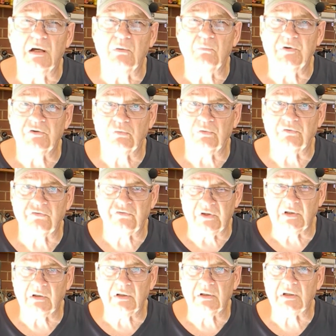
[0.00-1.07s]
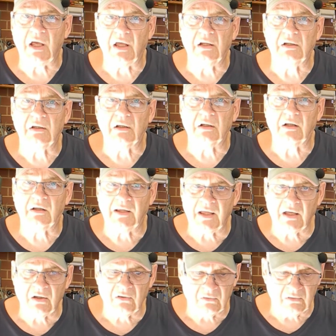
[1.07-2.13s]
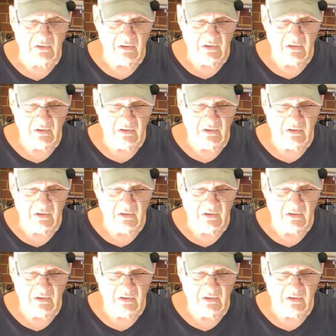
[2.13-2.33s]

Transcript: which will seal it and allow